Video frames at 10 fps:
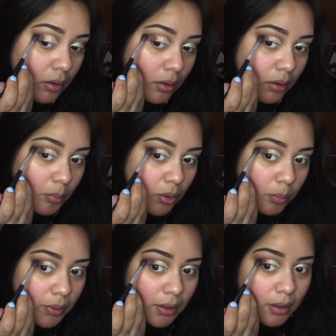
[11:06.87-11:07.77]
And I'm
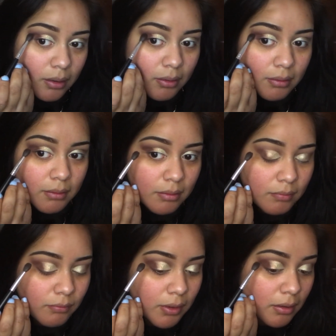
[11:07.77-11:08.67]
hoping that you guys can
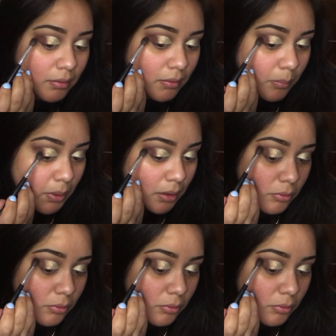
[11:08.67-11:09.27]
freaking see me.